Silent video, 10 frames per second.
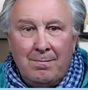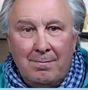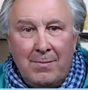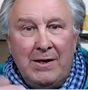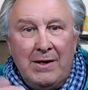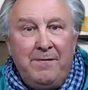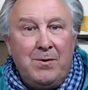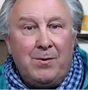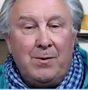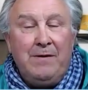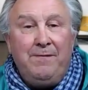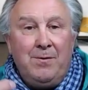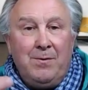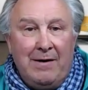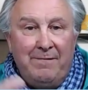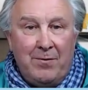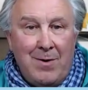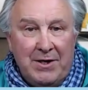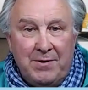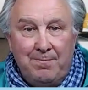but if you don't have the
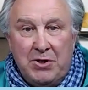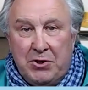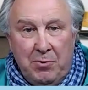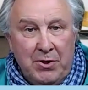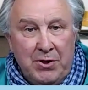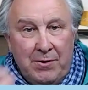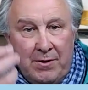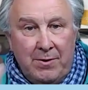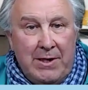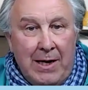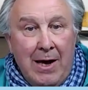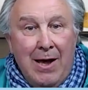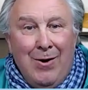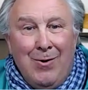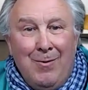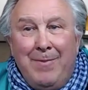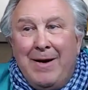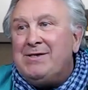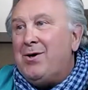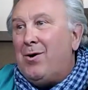right measurement
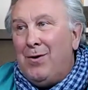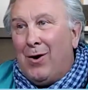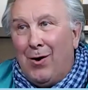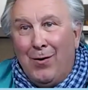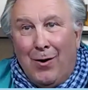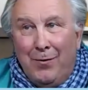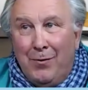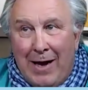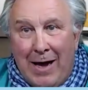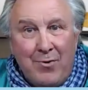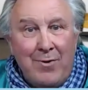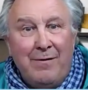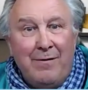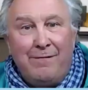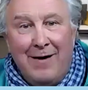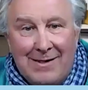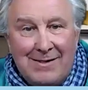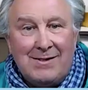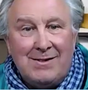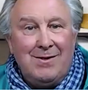based on a library of
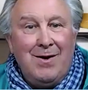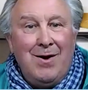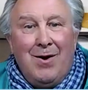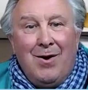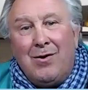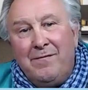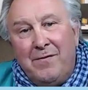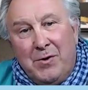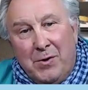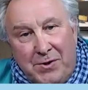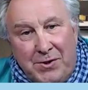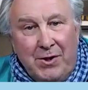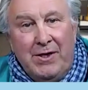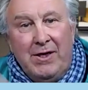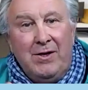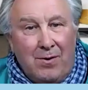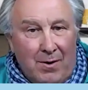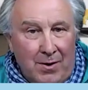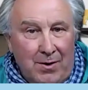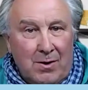last, or if you don't study
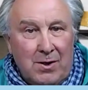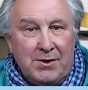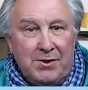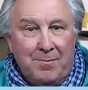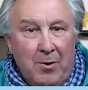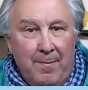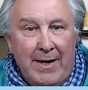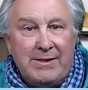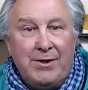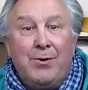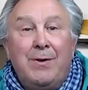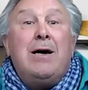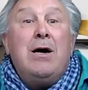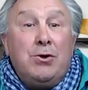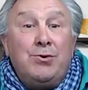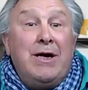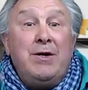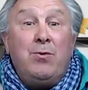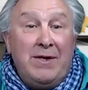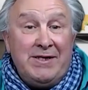your customer base, now today
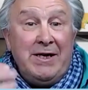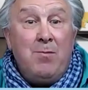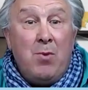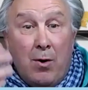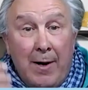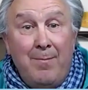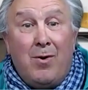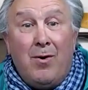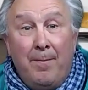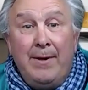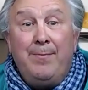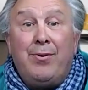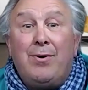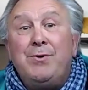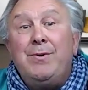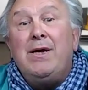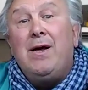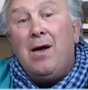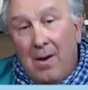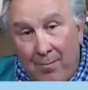we're seeing more and more people doing
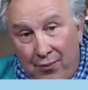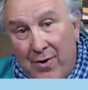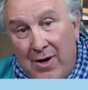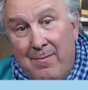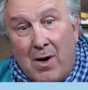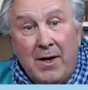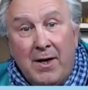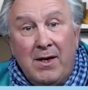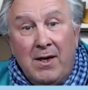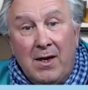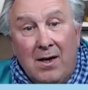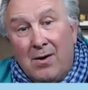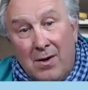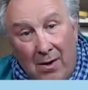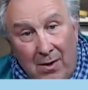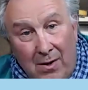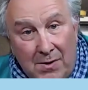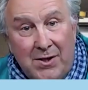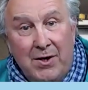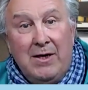pre-marketing,
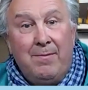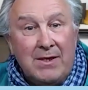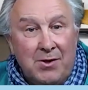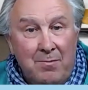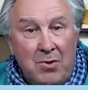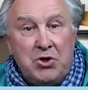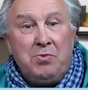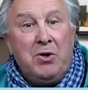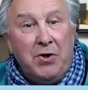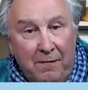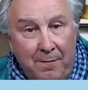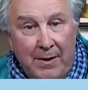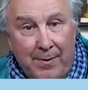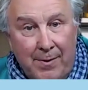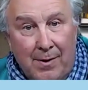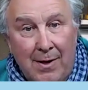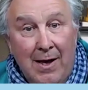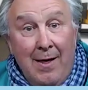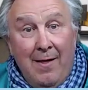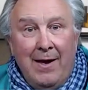study based on measurement of people.
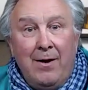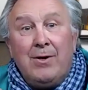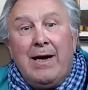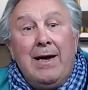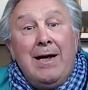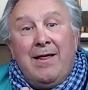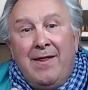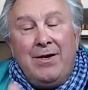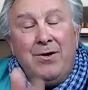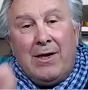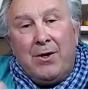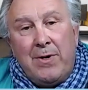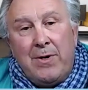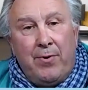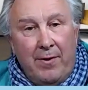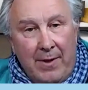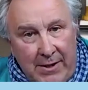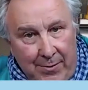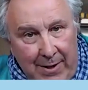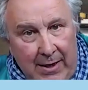Then you can report that
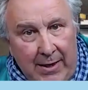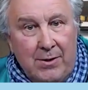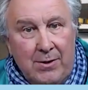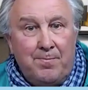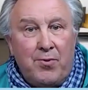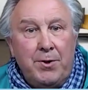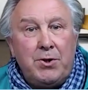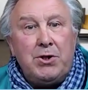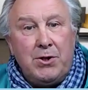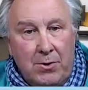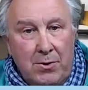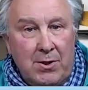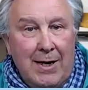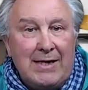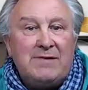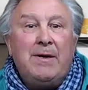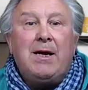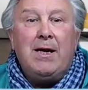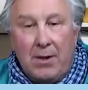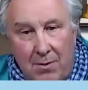directly to production, to the last
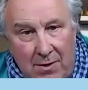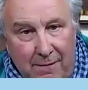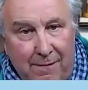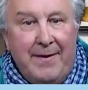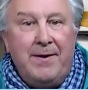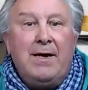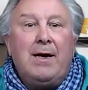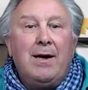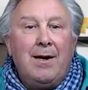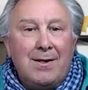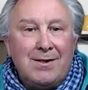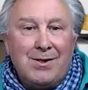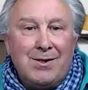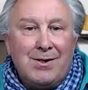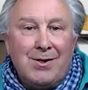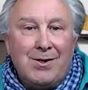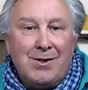making, to the flattening. So